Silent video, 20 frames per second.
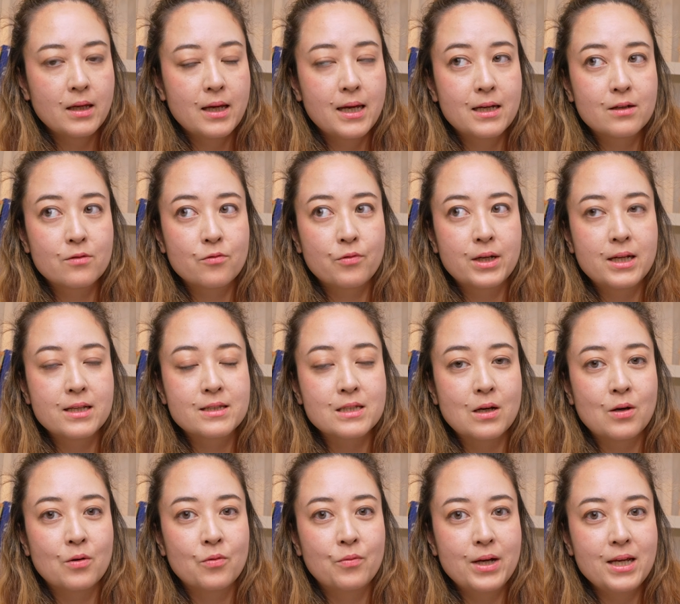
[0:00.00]
And when it's
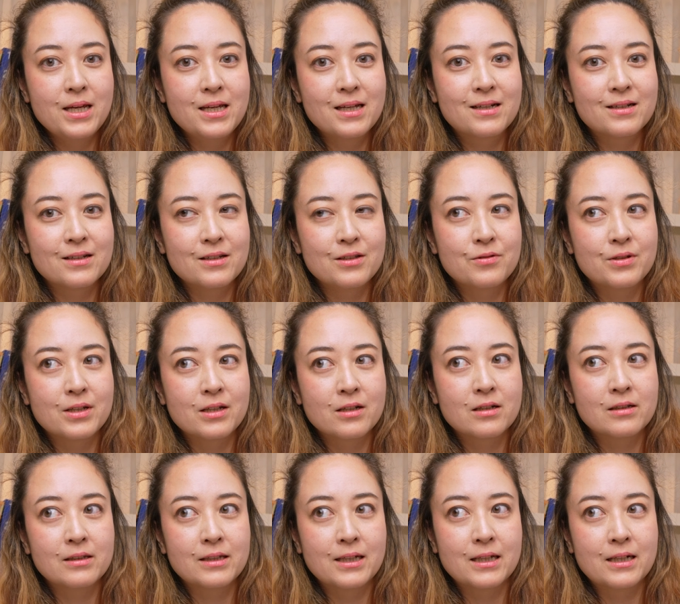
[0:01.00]
awake, you can
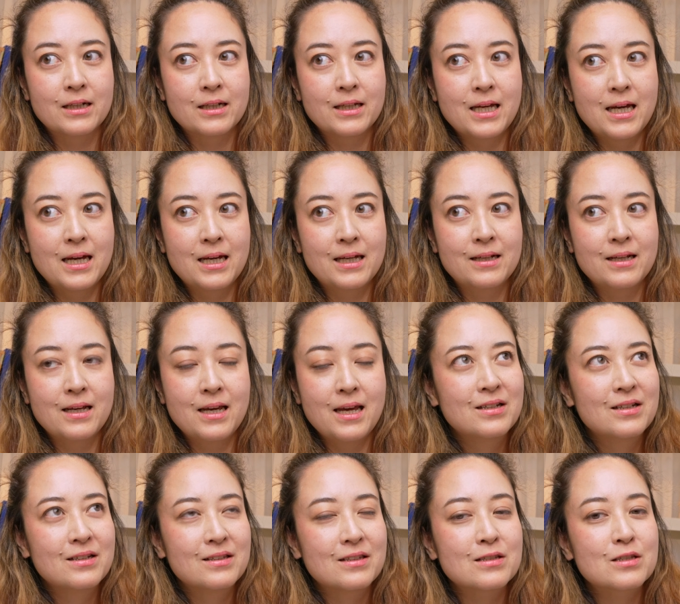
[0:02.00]
click it again.
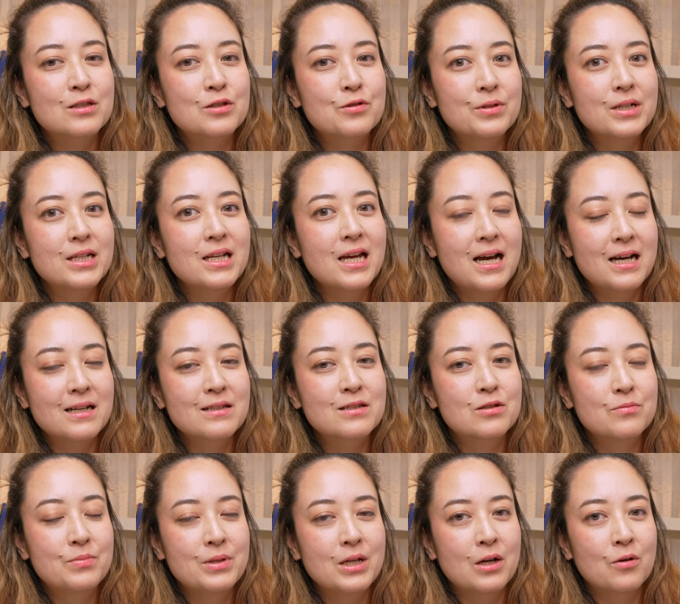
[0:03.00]
The screen has
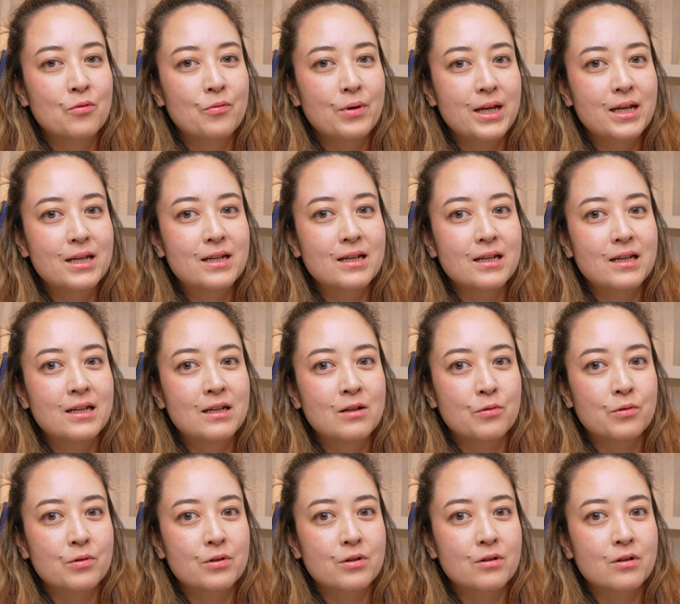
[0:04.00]
to be awake in
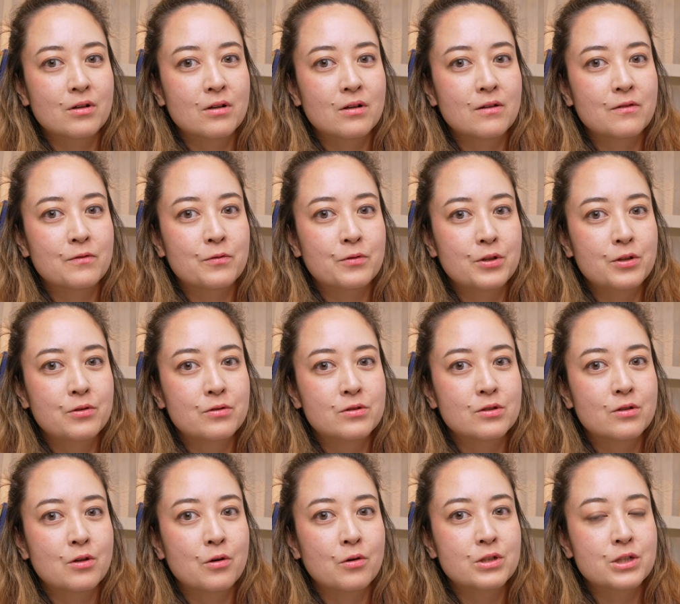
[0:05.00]
order for you
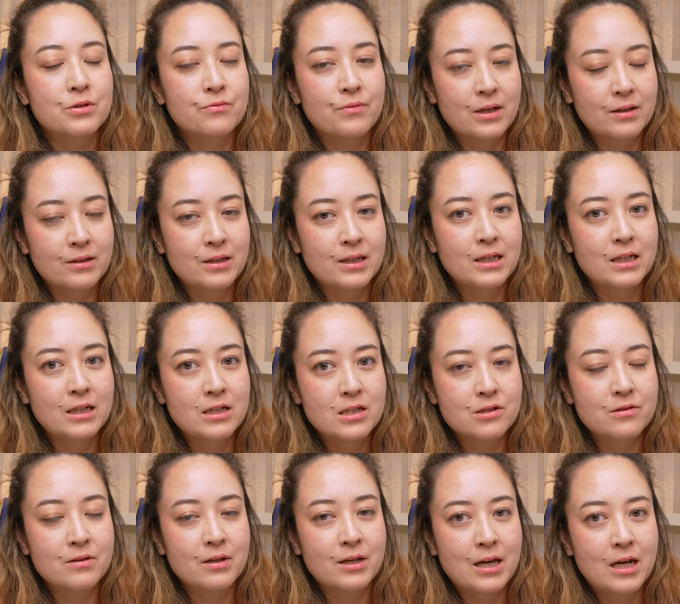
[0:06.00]
to go directly
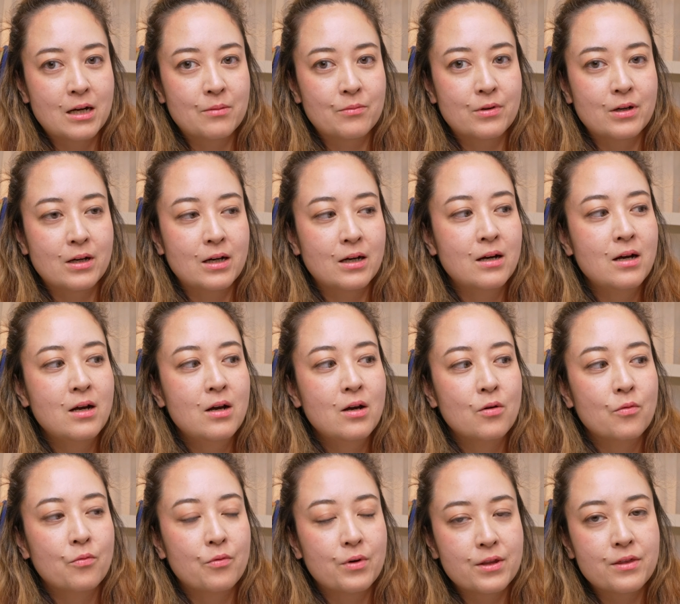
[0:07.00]
into the camera
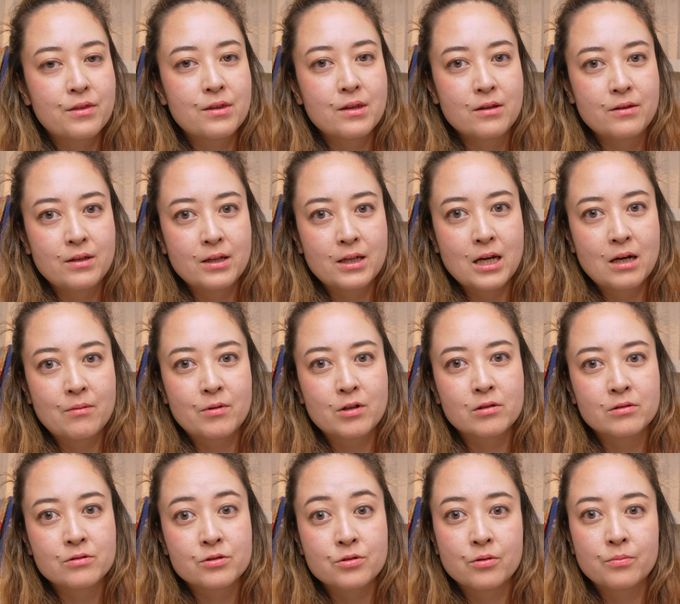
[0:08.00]
with the camera
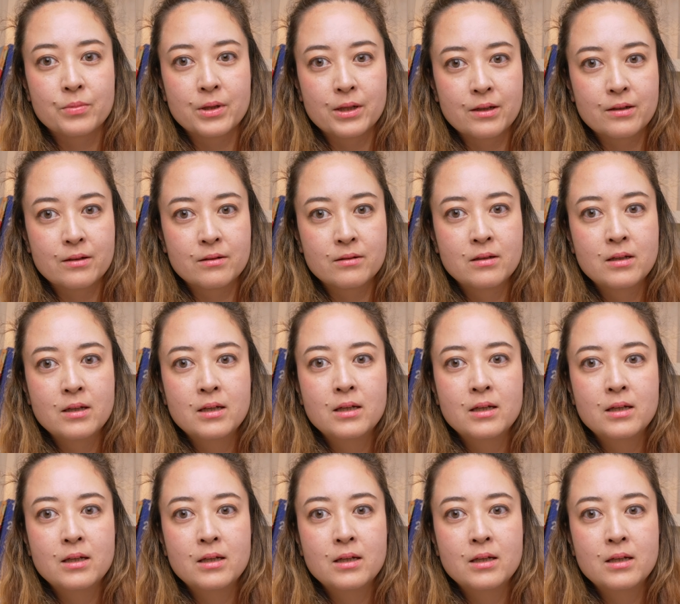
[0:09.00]
control button.